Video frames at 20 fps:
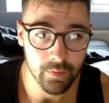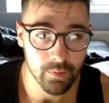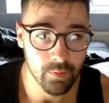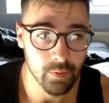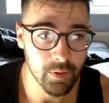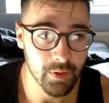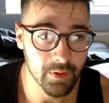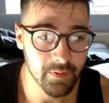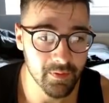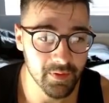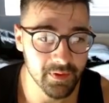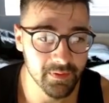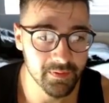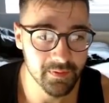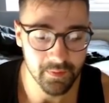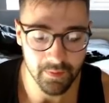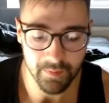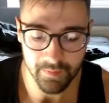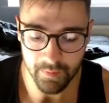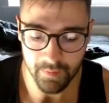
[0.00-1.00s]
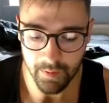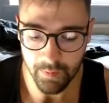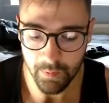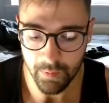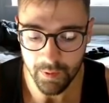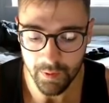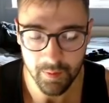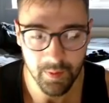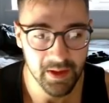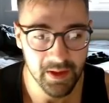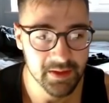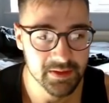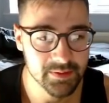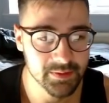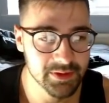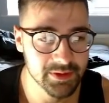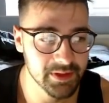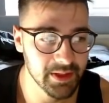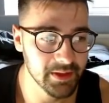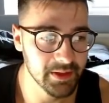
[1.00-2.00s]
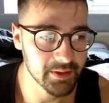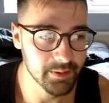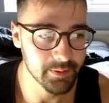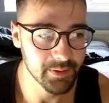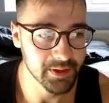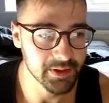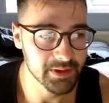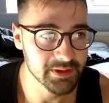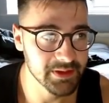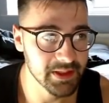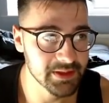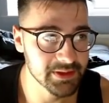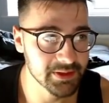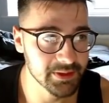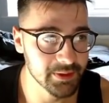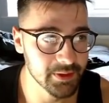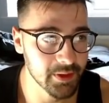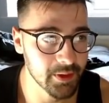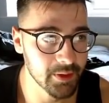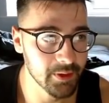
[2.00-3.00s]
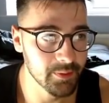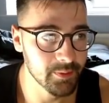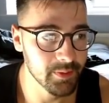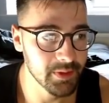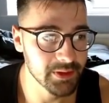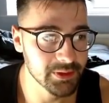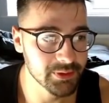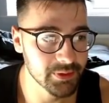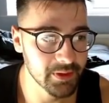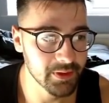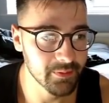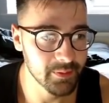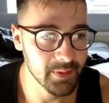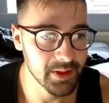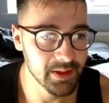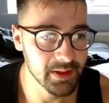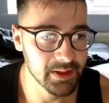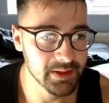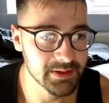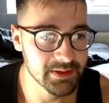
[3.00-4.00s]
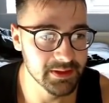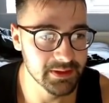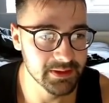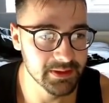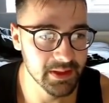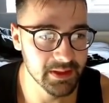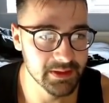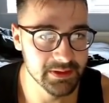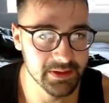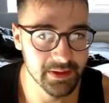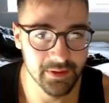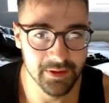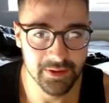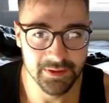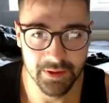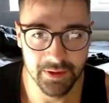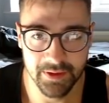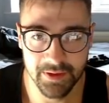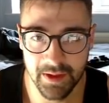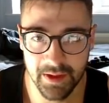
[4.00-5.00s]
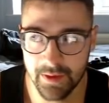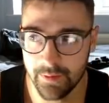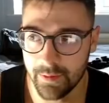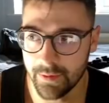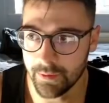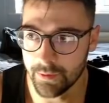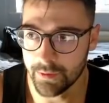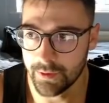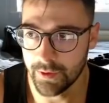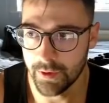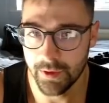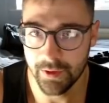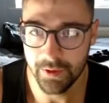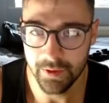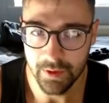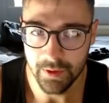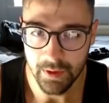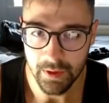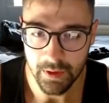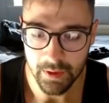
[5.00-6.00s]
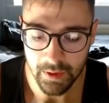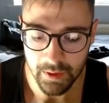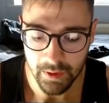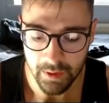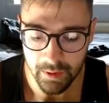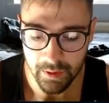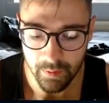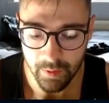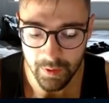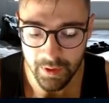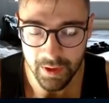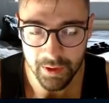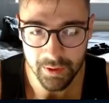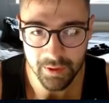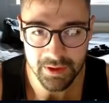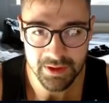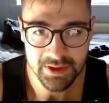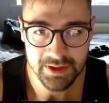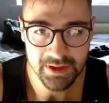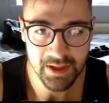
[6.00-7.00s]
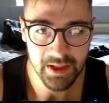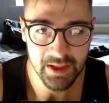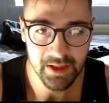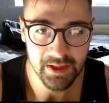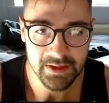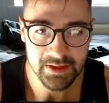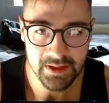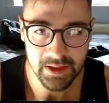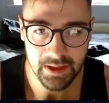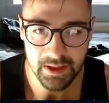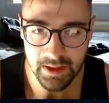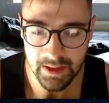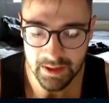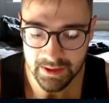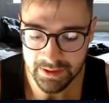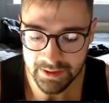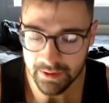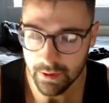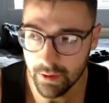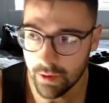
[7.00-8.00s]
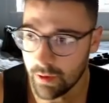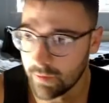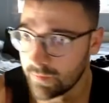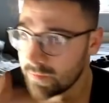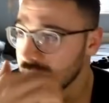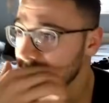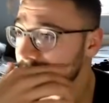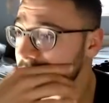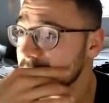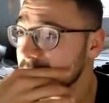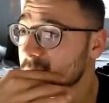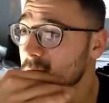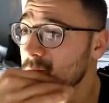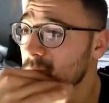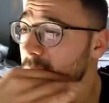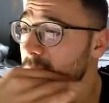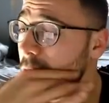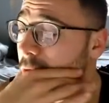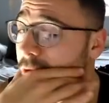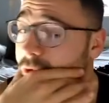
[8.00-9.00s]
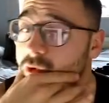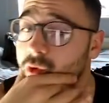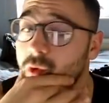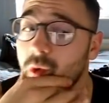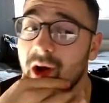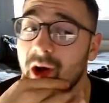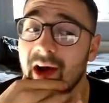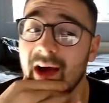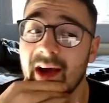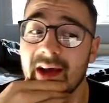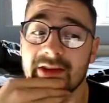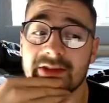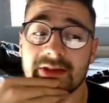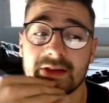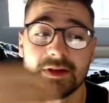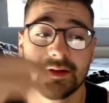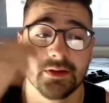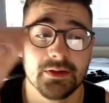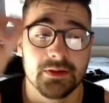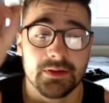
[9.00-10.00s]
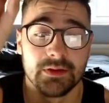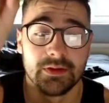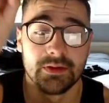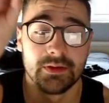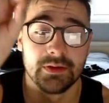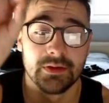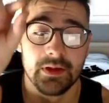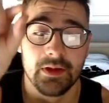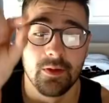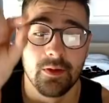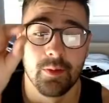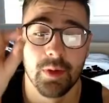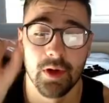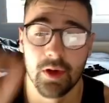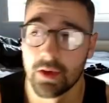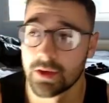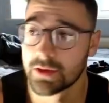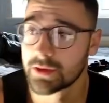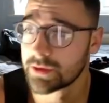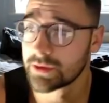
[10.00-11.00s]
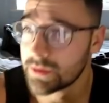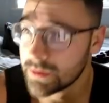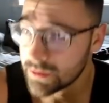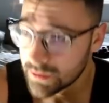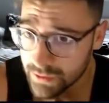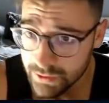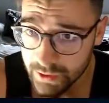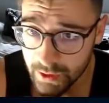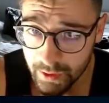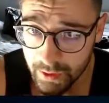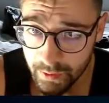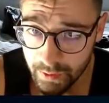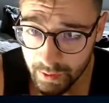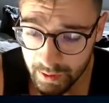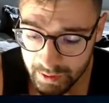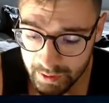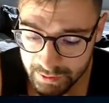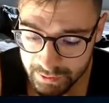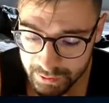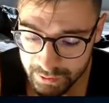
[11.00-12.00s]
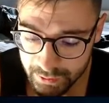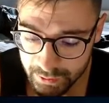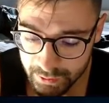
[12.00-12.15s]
One of these, I'm not going to make this mistake, I'm going to test and go, make sure I haven't made any syntax errors. Okay, we're all good. We're going to do the snake as a list of squares, little blocks. So let's